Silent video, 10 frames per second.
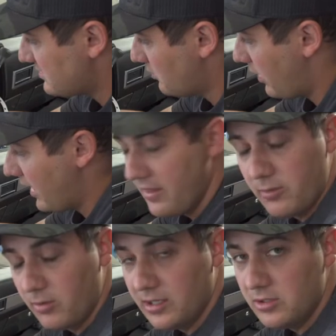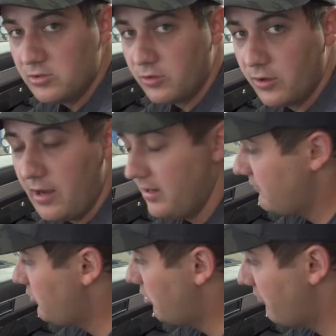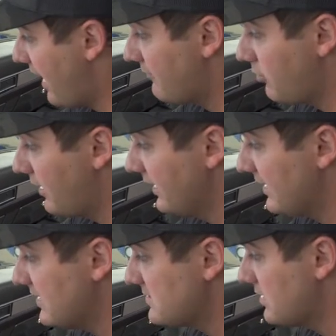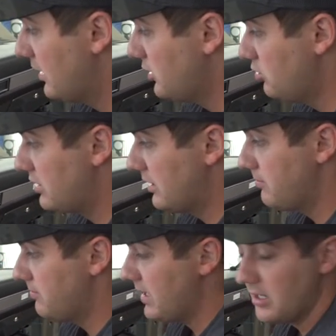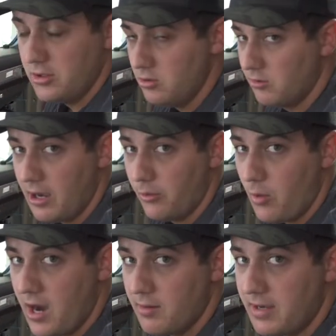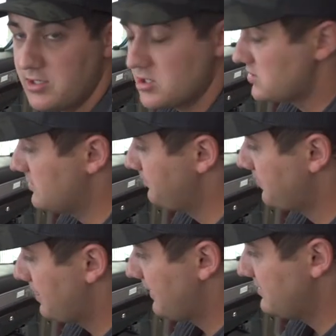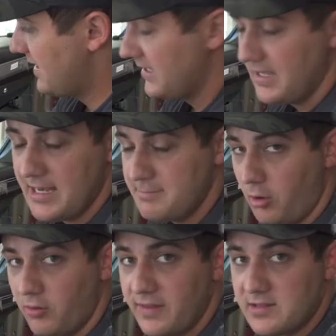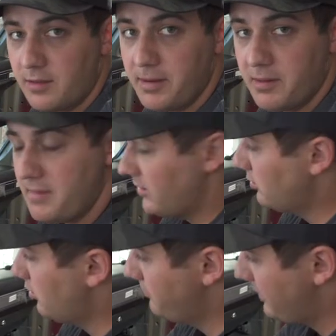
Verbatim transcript: the wire that we're gonna use for a ground. If you don't have a wire like this, you can make a new ground wire by just taking any bolt that's on bare metal or,